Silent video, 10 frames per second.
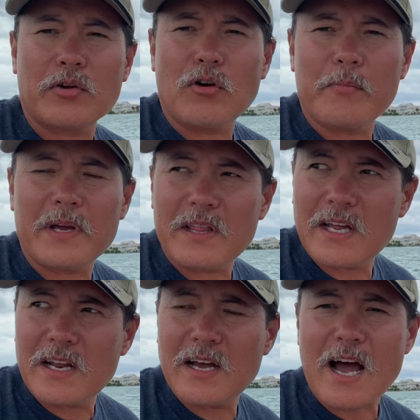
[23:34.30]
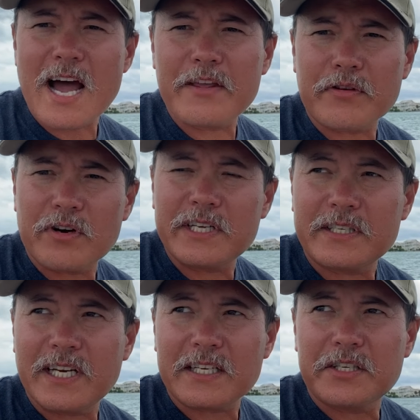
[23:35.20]
told me that
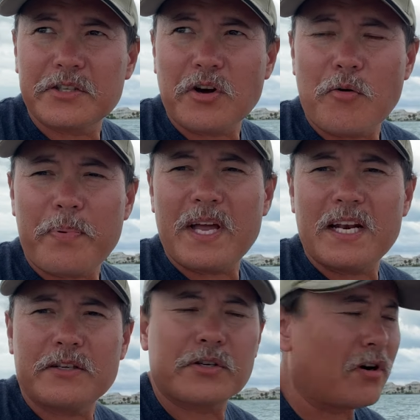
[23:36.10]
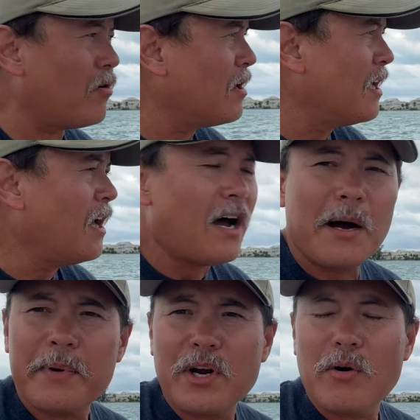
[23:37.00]
I-36 is open, so
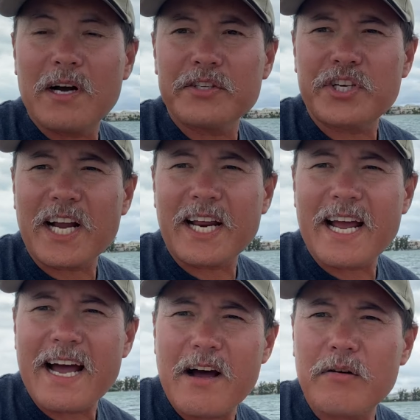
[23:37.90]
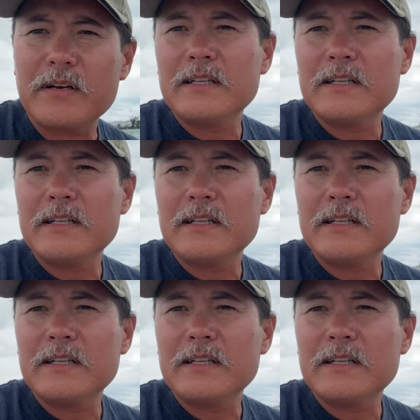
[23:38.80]
I'm gonna go out and check it out.